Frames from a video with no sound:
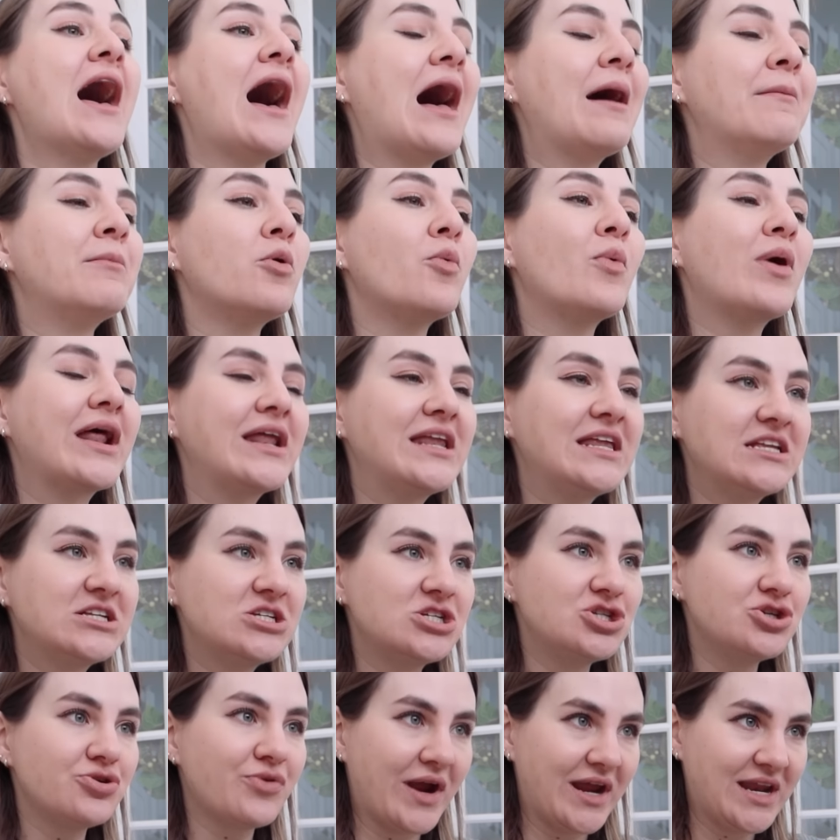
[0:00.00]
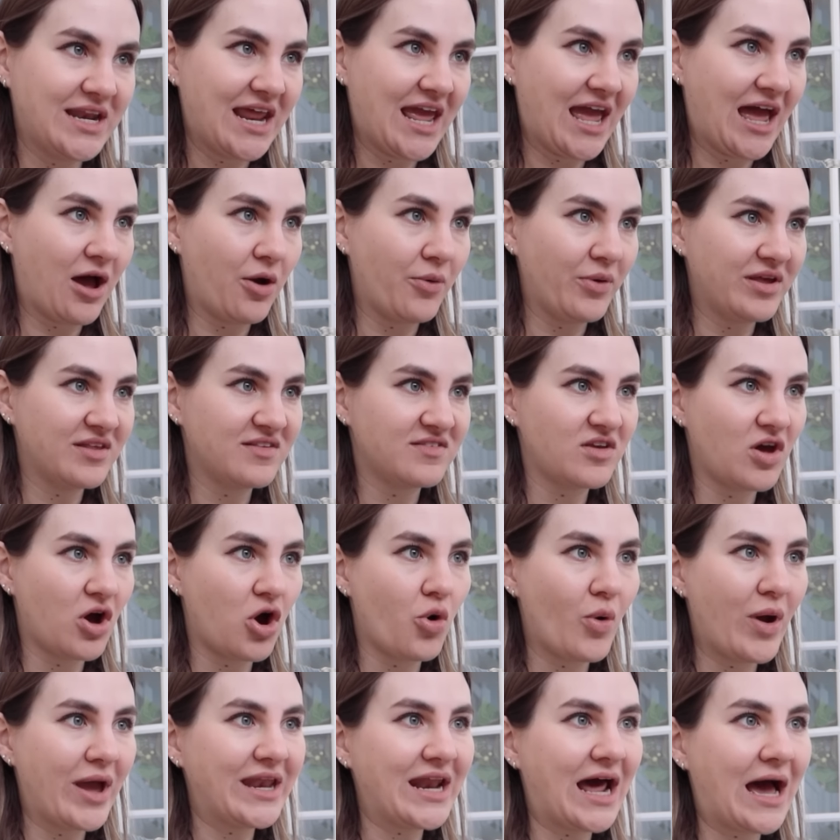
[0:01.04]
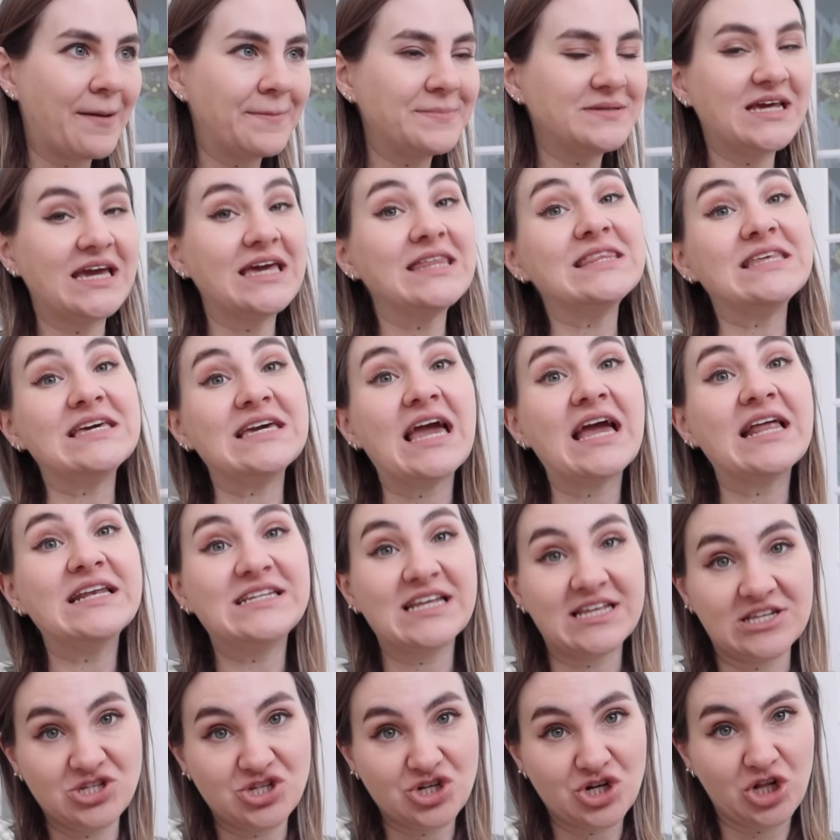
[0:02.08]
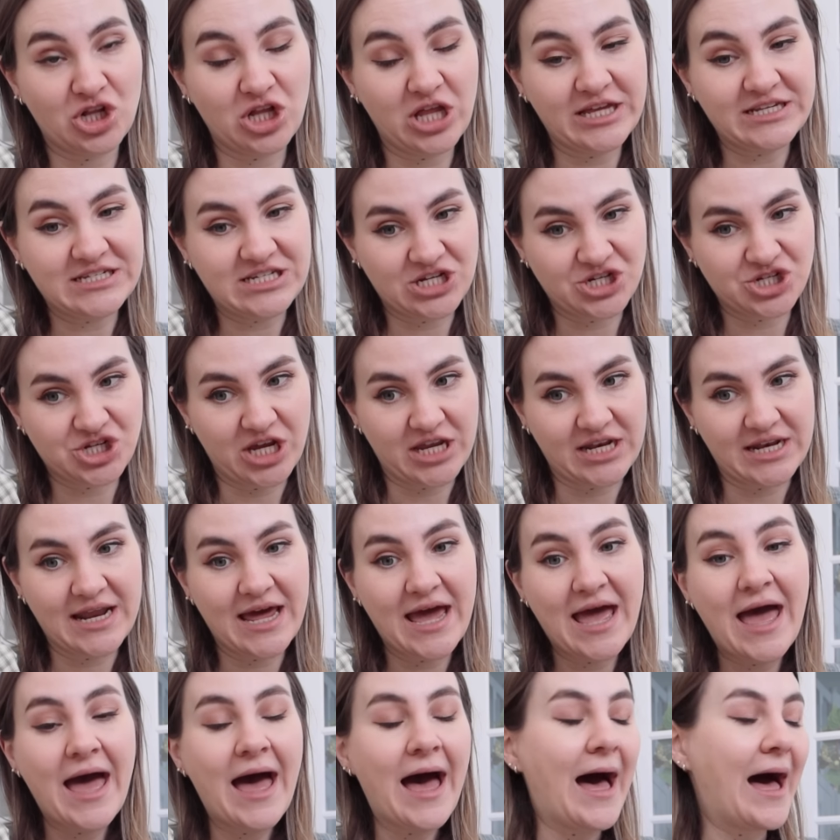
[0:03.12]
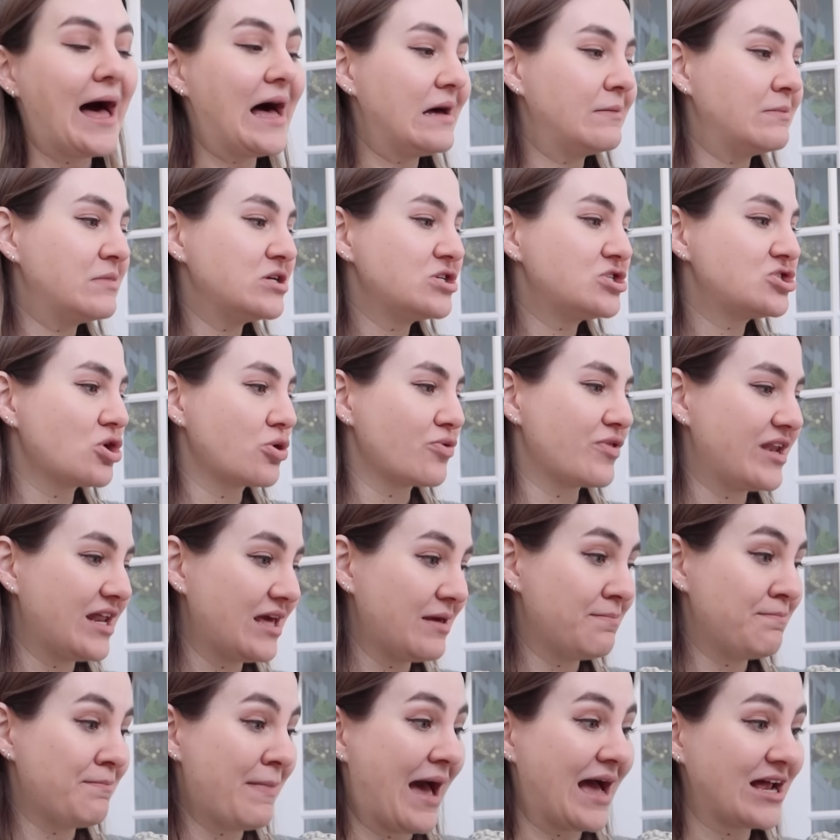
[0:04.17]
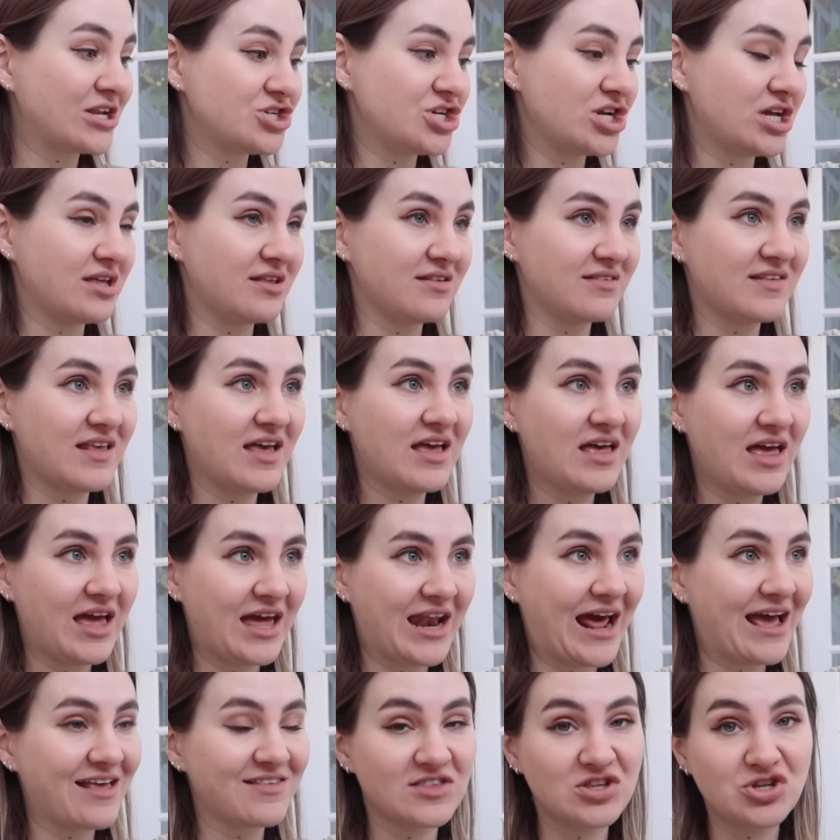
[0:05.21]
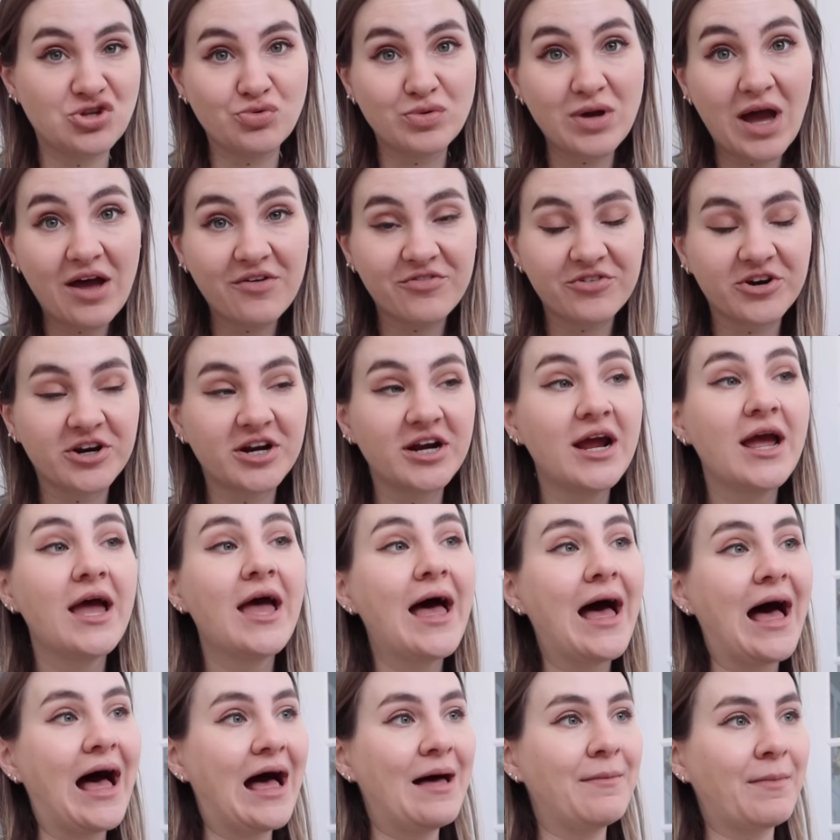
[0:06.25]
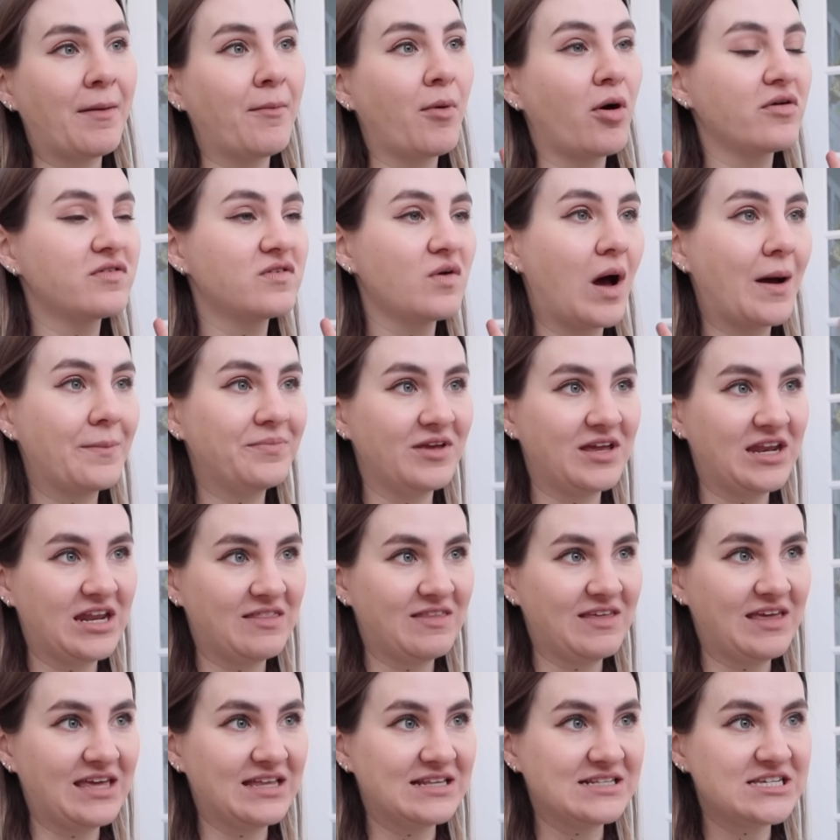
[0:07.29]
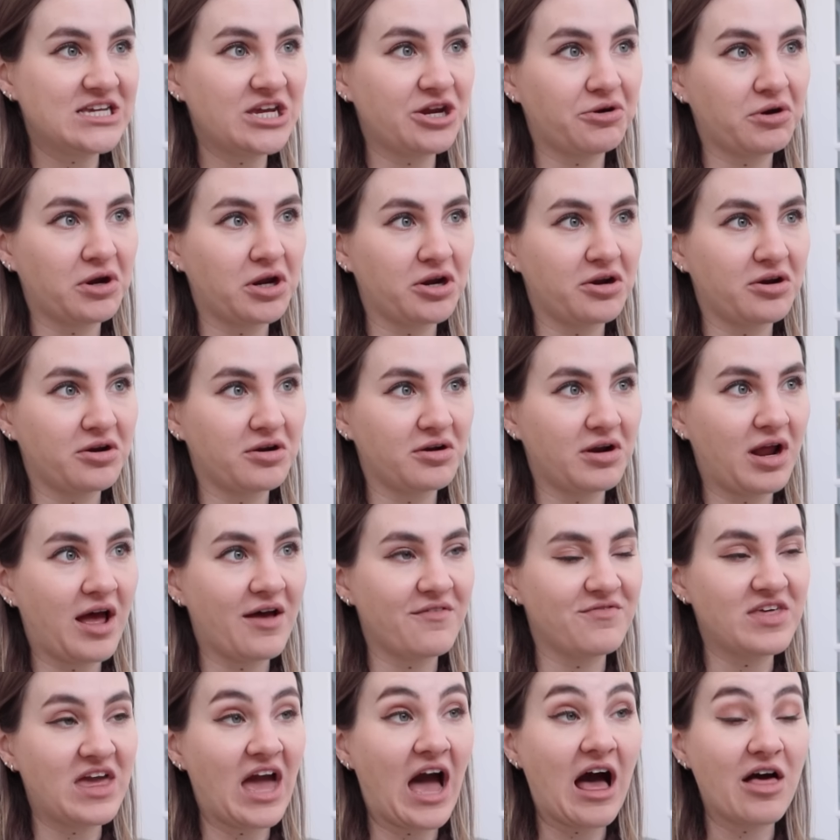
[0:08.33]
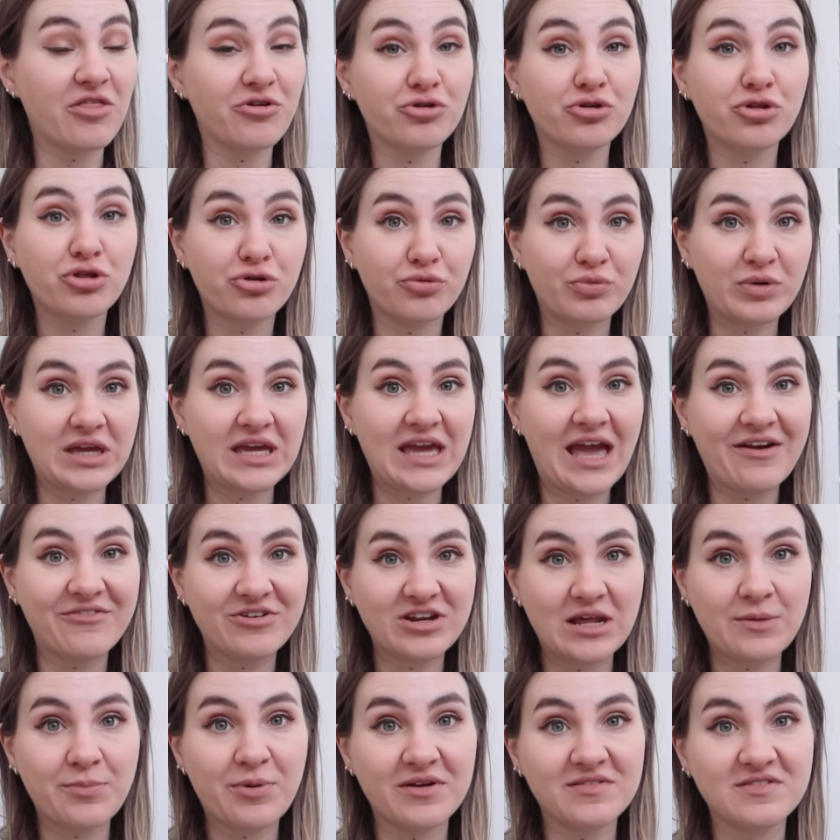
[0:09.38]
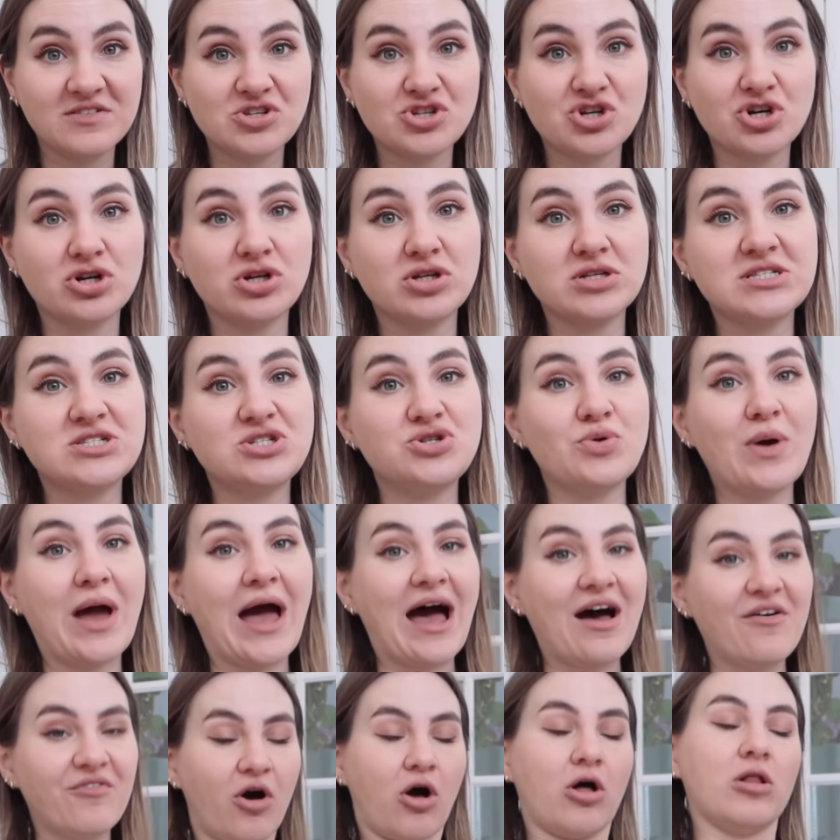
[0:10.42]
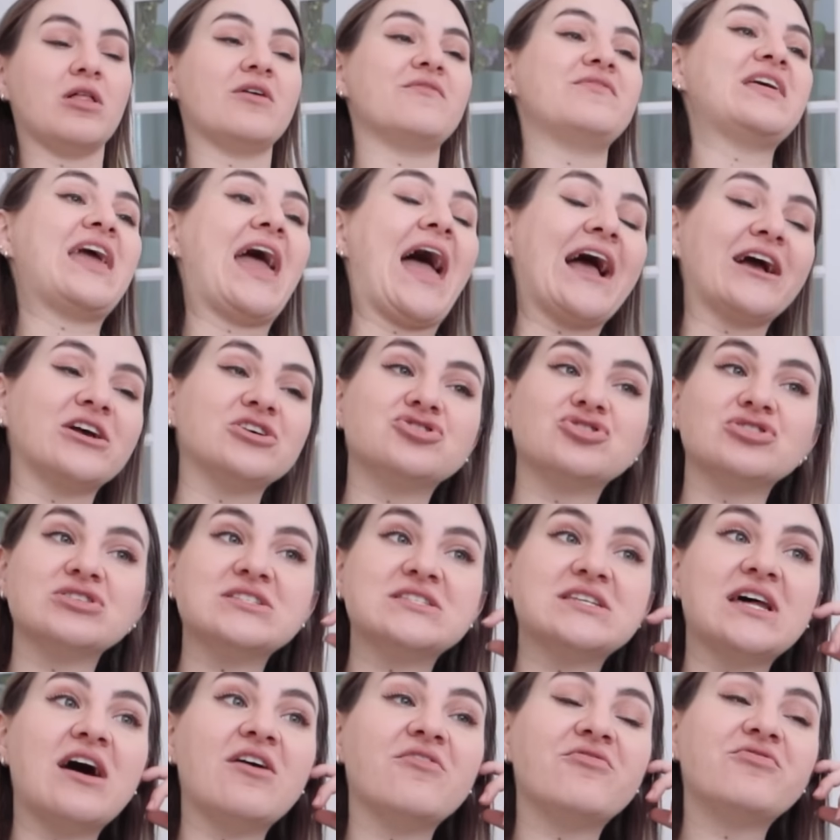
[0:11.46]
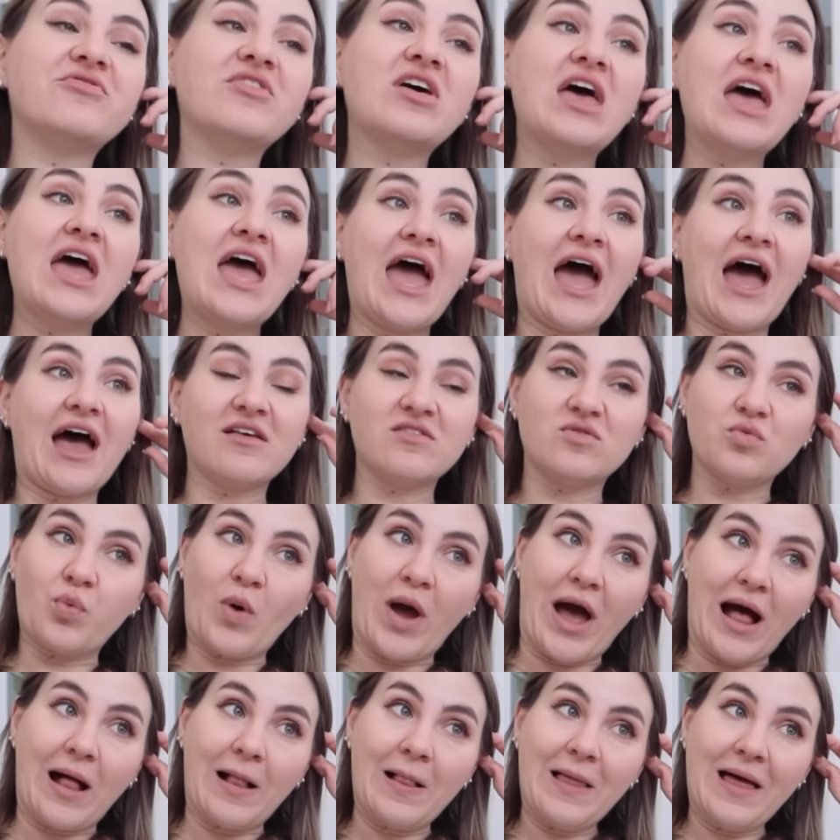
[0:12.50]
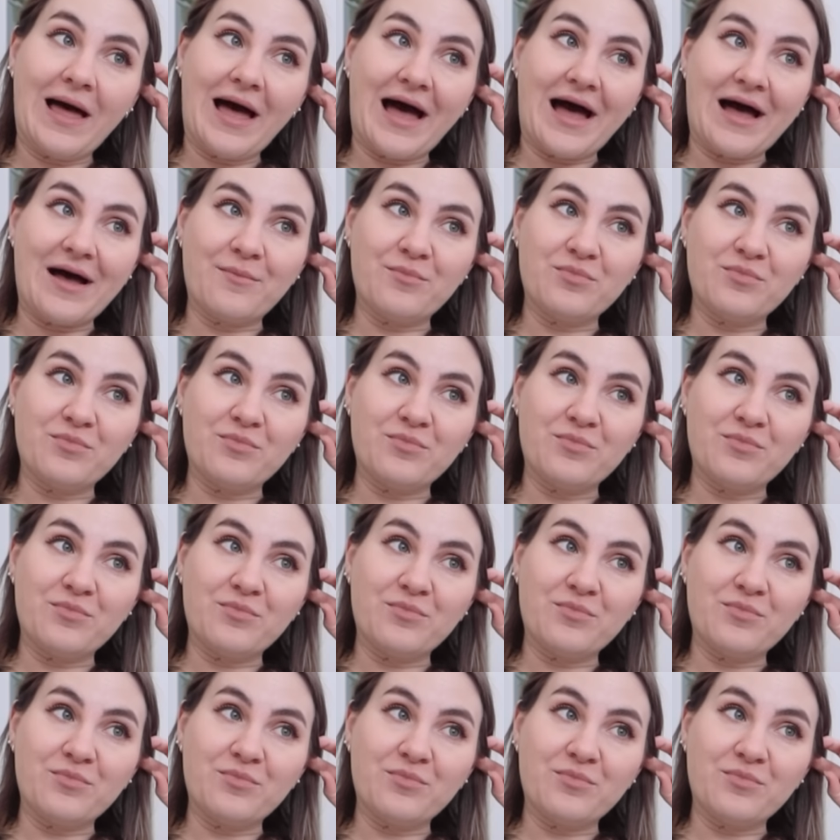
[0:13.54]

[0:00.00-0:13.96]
but what I need to do right now is go and update the digital edition so that it matches and has the new cover. I'm also updating the interior of the other three Everyday Presence journals to have all of the extra stuff as well. So